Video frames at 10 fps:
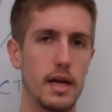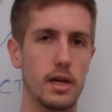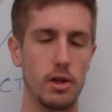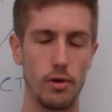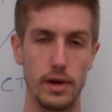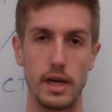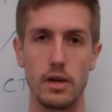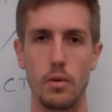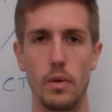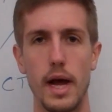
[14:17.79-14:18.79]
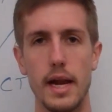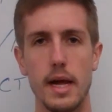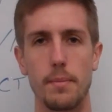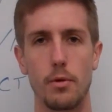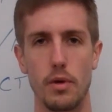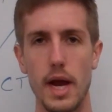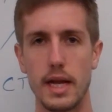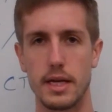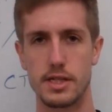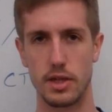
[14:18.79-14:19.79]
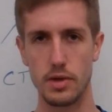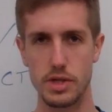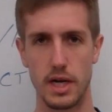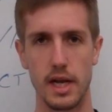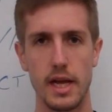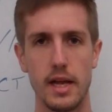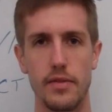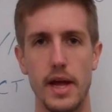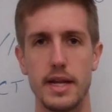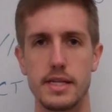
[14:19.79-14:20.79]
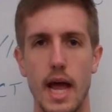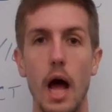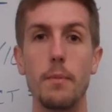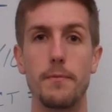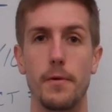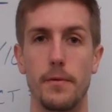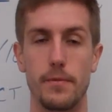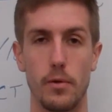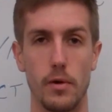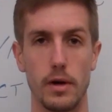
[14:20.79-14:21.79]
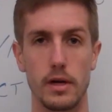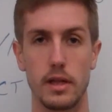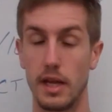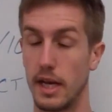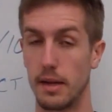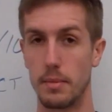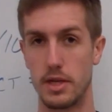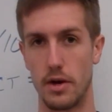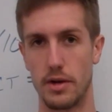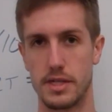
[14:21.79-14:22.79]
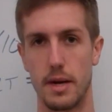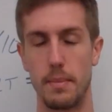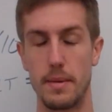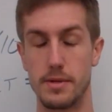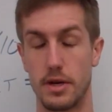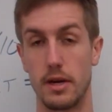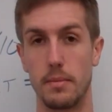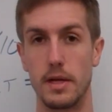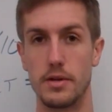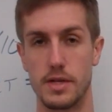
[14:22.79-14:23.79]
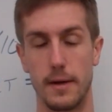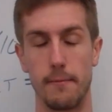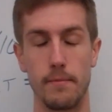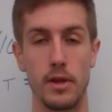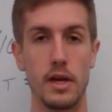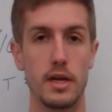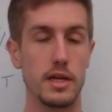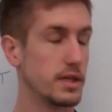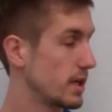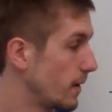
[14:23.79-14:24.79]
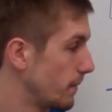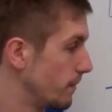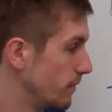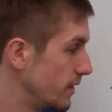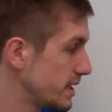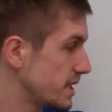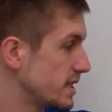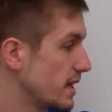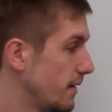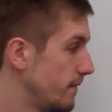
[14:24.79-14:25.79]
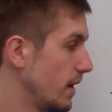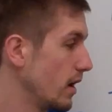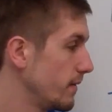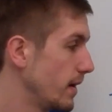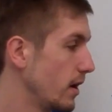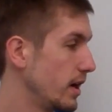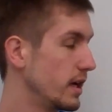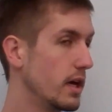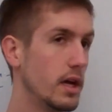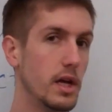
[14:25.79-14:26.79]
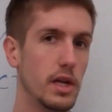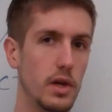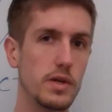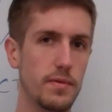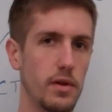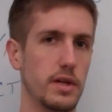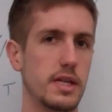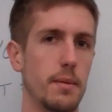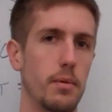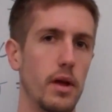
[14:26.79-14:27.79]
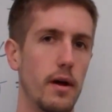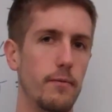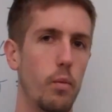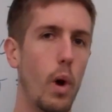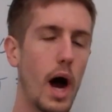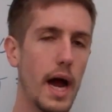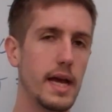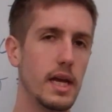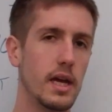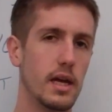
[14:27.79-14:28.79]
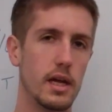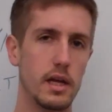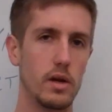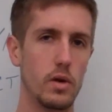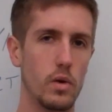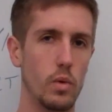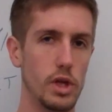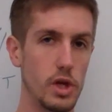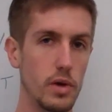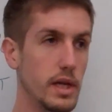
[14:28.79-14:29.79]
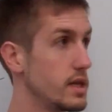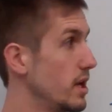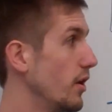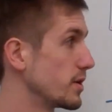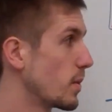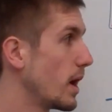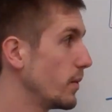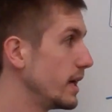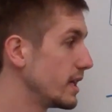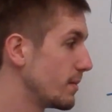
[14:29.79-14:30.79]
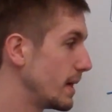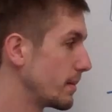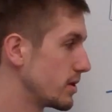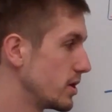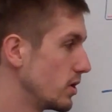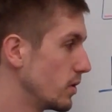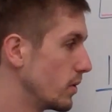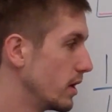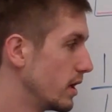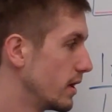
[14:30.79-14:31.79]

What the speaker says: chlorine, would end up creating a solution that is helpful for cleaning materials that babies are going to be using. So this is a very, very useful example of why you need to know this, why we need to be able to